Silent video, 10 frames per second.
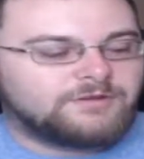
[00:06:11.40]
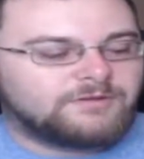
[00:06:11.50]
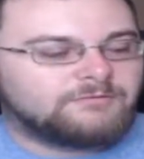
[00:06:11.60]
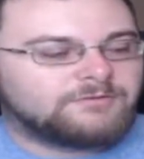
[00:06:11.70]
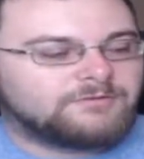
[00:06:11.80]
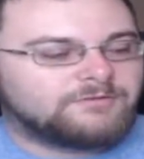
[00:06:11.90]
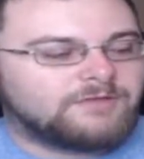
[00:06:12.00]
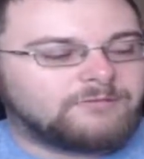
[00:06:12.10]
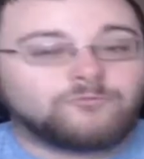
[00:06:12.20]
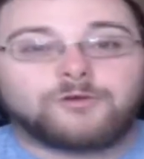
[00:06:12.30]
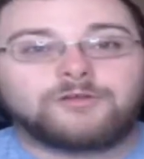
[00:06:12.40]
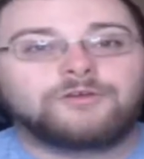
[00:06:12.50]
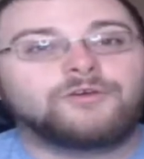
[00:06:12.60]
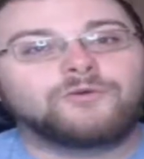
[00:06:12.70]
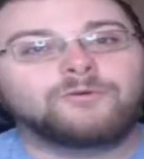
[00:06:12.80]
what's his name?
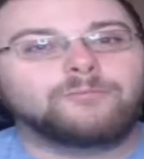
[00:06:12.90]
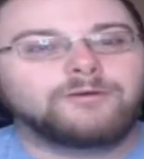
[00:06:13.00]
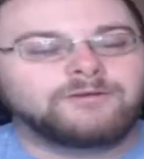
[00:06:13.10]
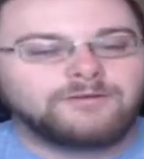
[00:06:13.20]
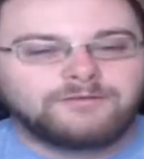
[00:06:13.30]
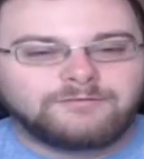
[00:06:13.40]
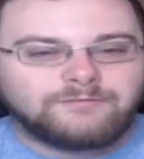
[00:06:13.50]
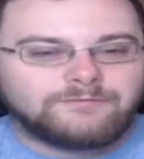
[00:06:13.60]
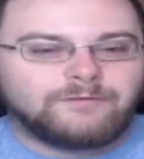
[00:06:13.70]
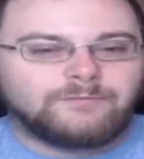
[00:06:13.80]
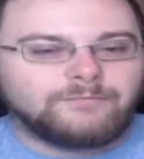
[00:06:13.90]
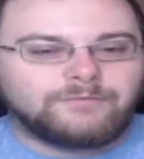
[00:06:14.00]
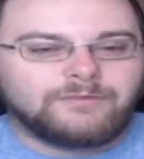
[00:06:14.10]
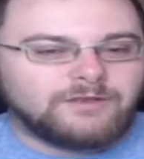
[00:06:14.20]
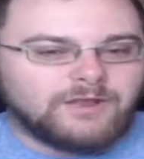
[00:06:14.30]
Raccoon from
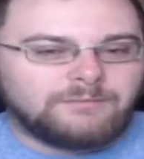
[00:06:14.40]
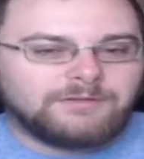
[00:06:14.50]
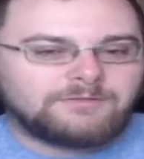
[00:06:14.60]
the Namek